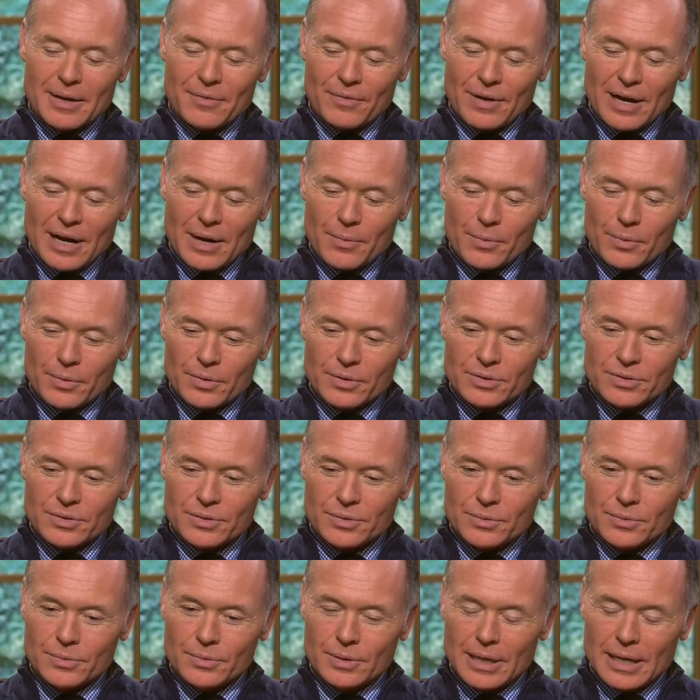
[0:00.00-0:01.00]
if I were
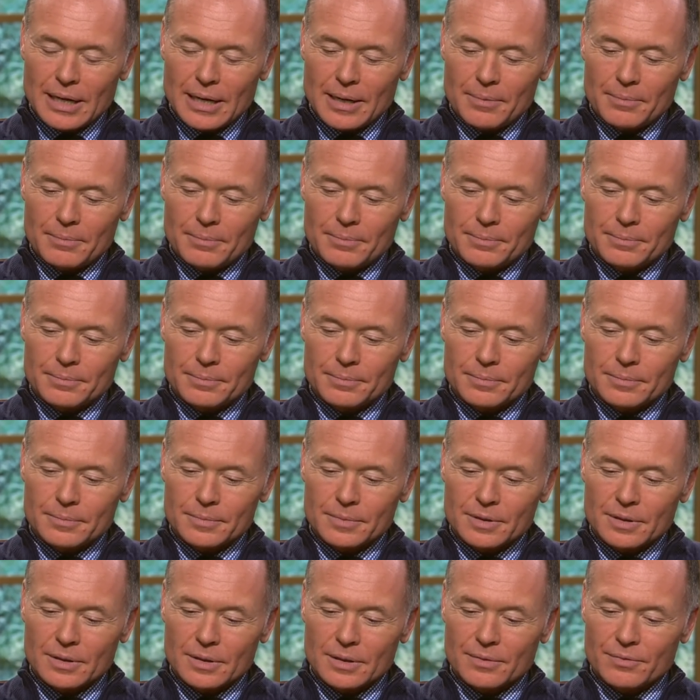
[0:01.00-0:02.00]
to, um,
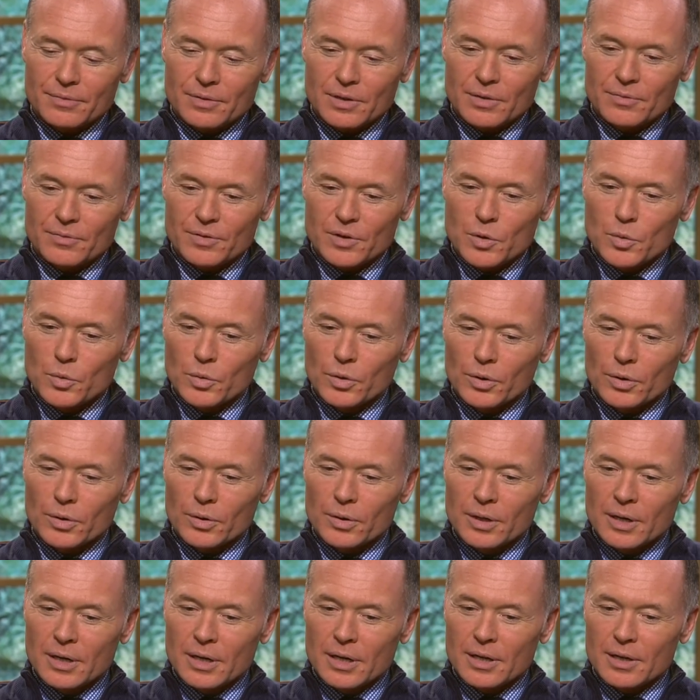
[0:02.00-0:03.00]
if, if you
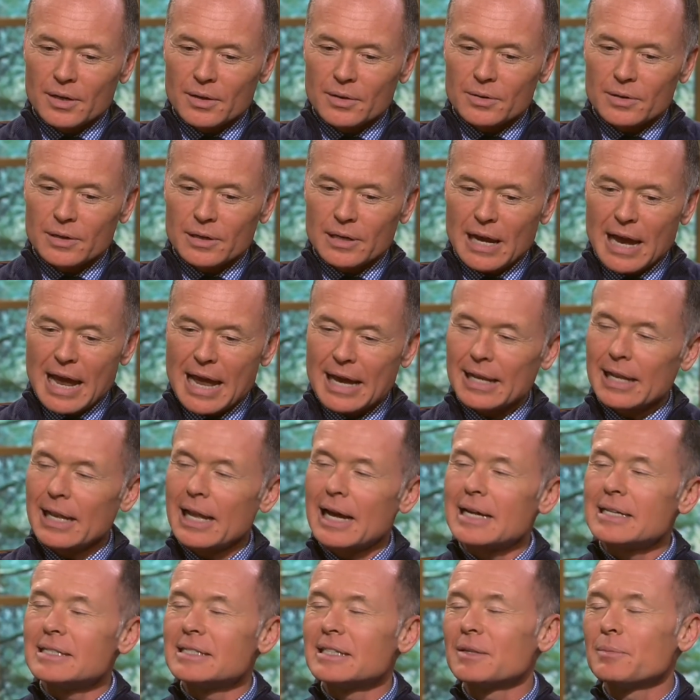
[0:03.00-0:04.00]
were
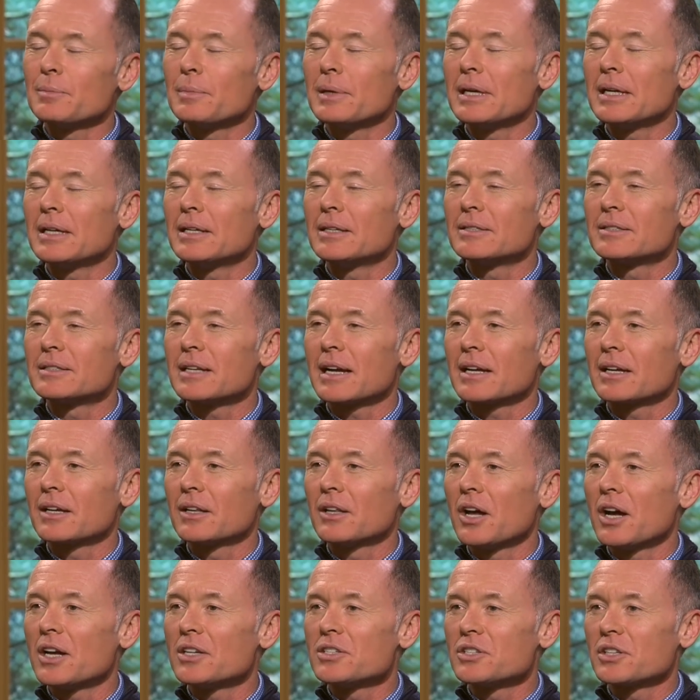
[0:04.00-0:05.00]
analyzing me
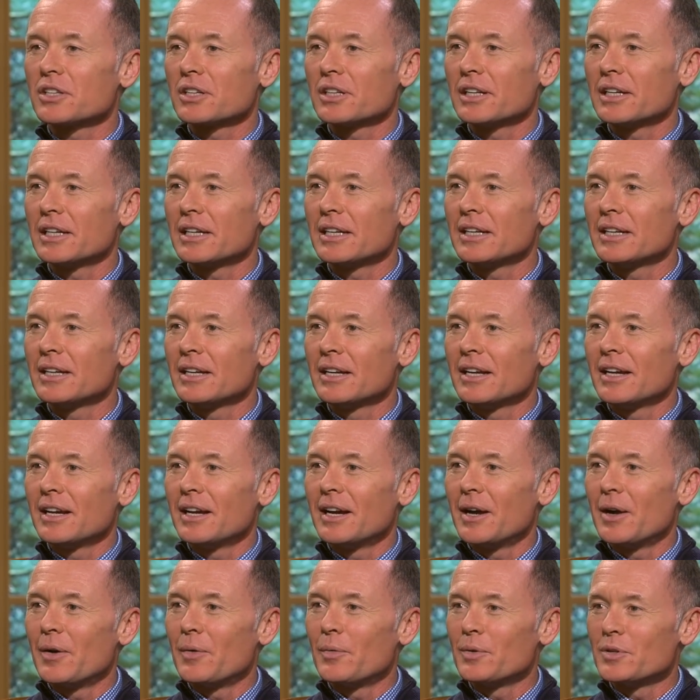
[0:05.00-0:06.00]
psychologically,
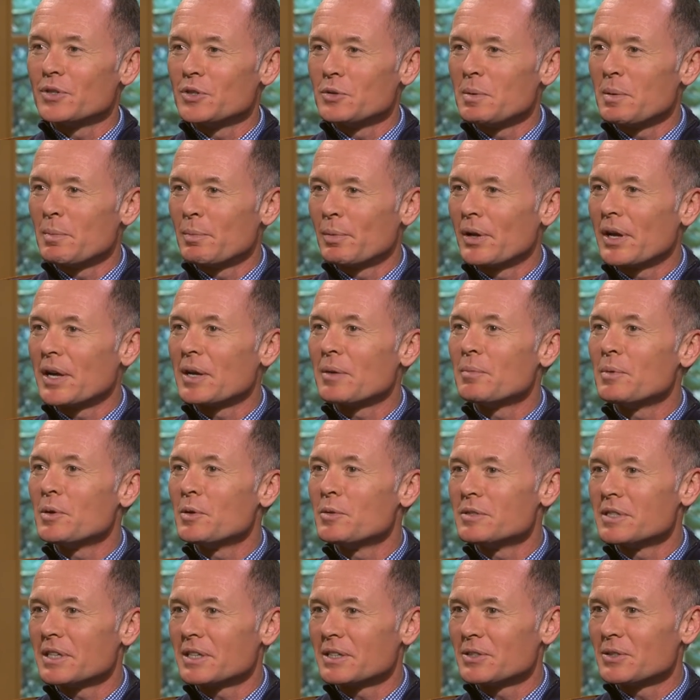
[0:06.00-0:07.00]
uh, would you be playing
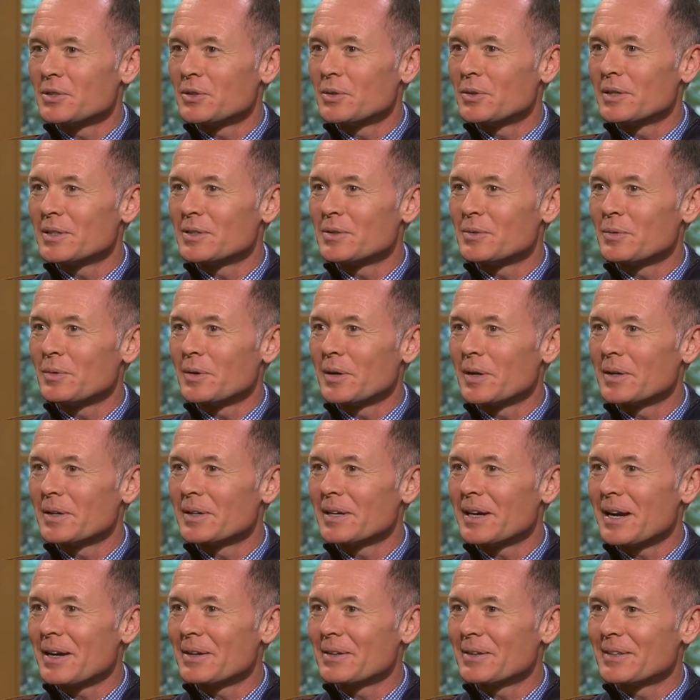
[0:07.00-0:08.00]
music to it to where
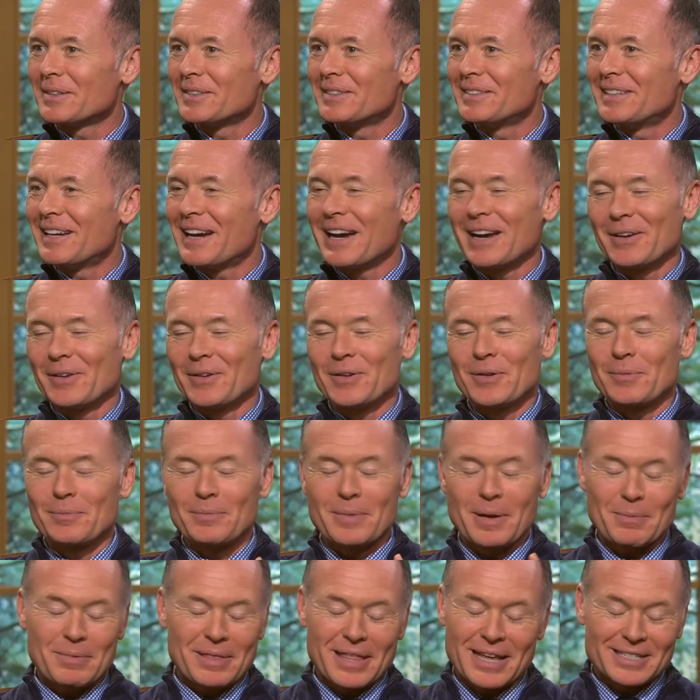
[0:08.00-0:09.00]
I could, I don't know,
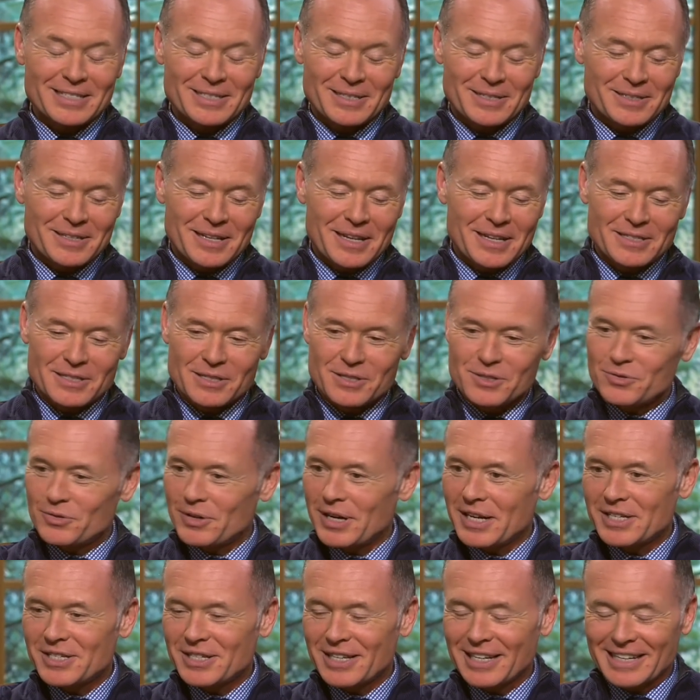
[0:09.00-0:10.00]
maybe that's a, that's a
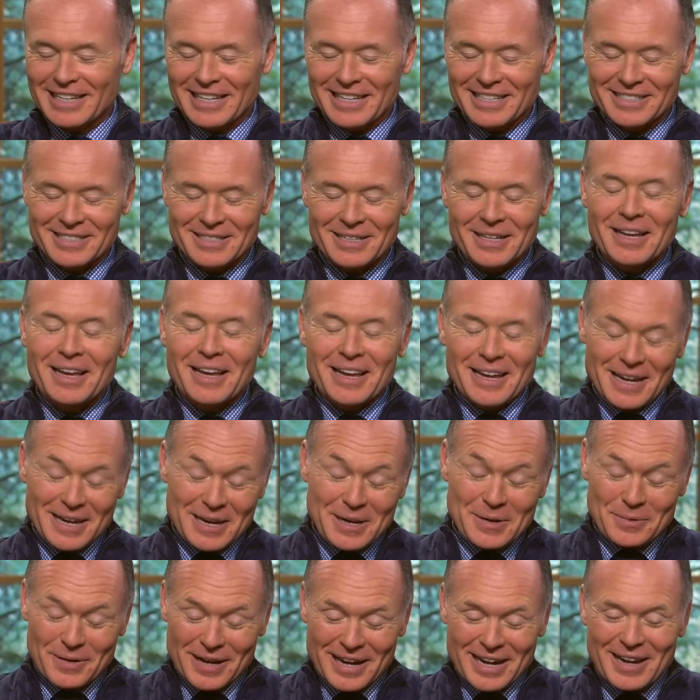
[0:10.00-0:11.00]
stretch, I guess.
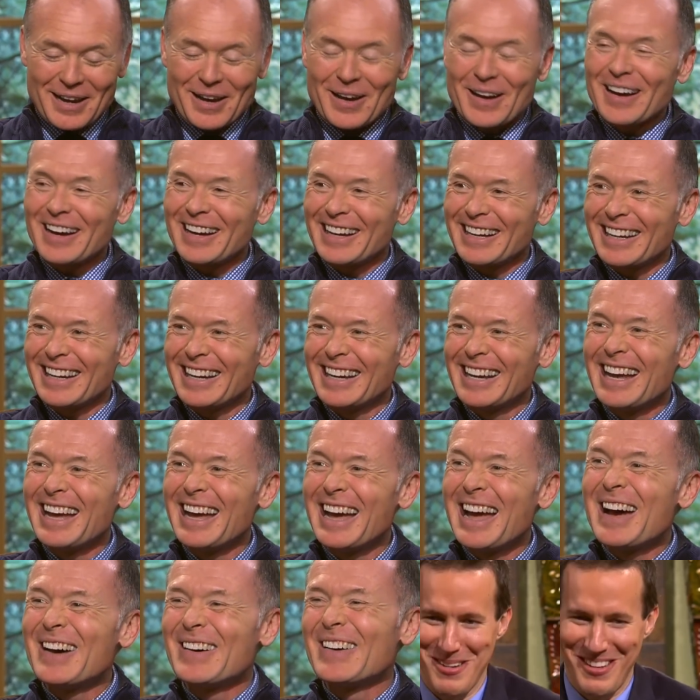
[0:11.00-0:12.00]
Anyway. Well, we can talk about that
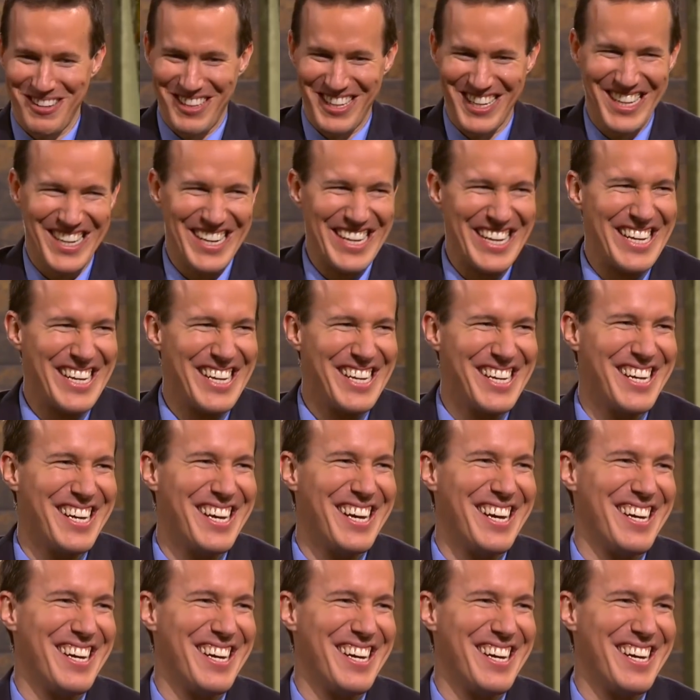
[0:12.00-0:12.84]
later, probably. Okay.